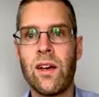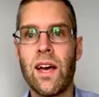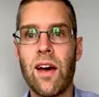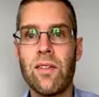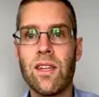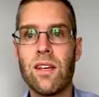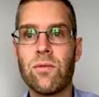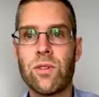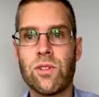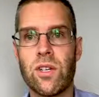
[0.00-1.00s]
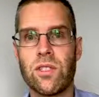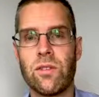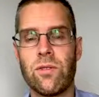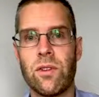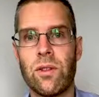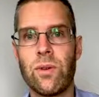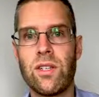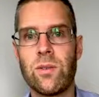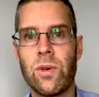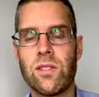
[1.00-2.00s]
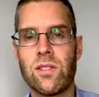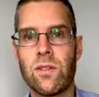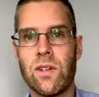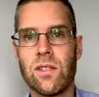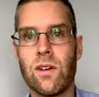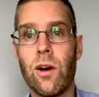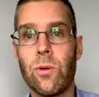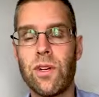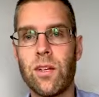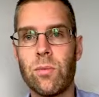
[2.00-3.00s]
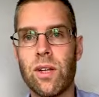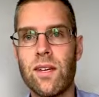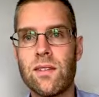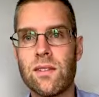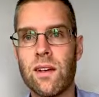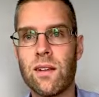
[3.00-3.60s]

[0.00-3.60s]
Having the infrastructure for the 321 service already in place